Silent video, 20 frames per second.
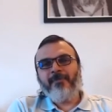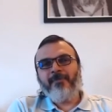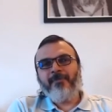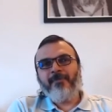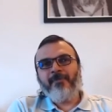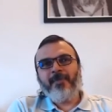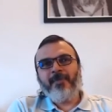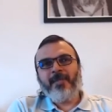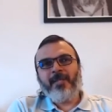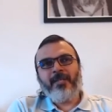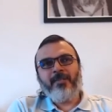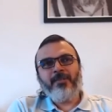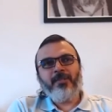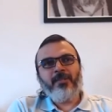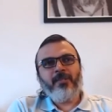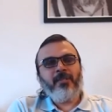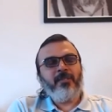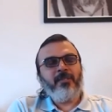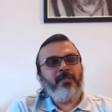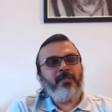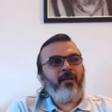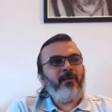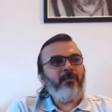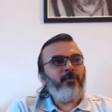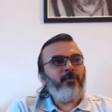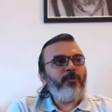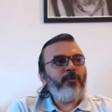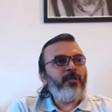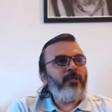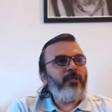Attention doesn't have to
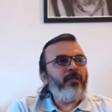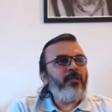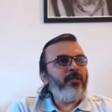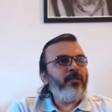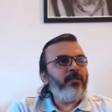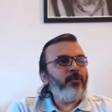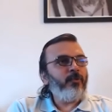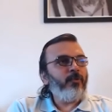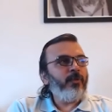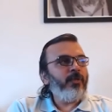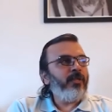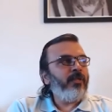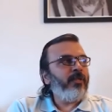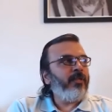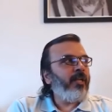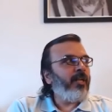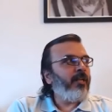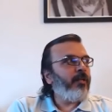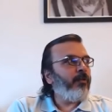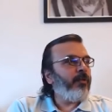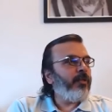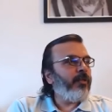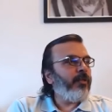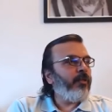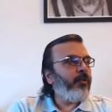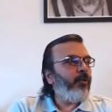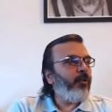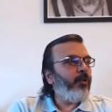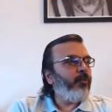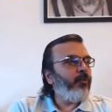be this way, that way,
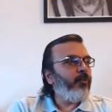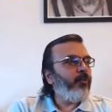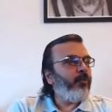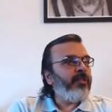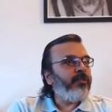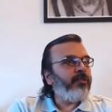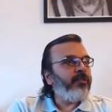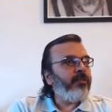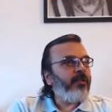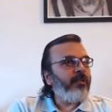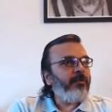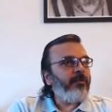all ways are.